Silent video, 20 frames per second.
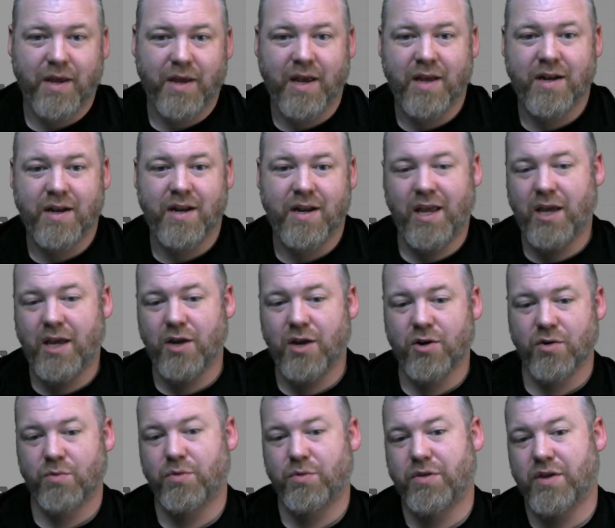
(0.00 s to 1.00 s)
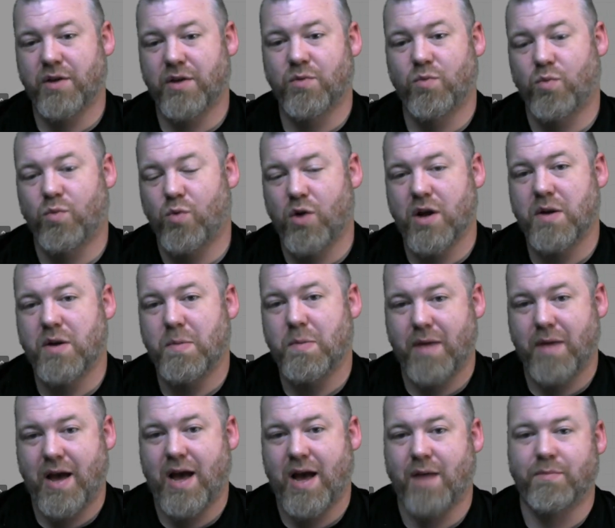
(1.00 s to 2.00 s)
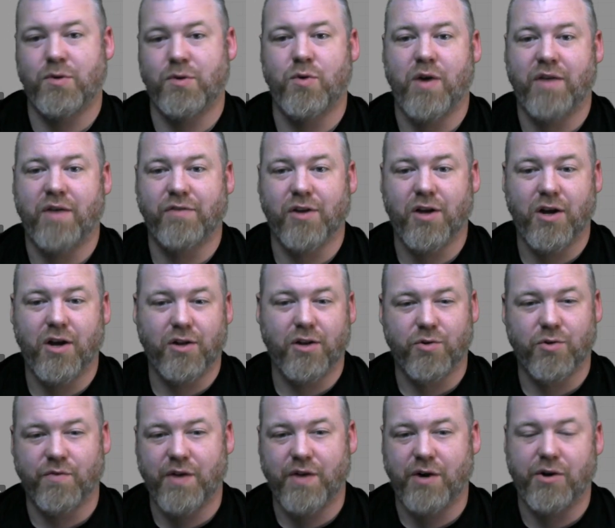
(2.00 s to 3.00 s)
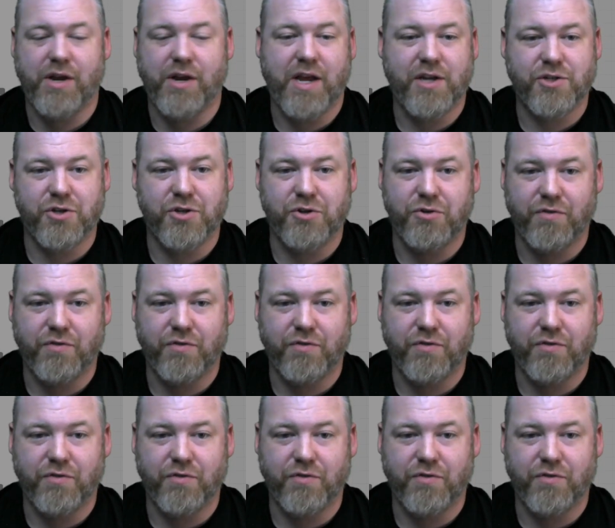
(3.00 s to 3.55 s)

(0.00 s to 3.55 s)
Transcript: and here within one map you have a color variation.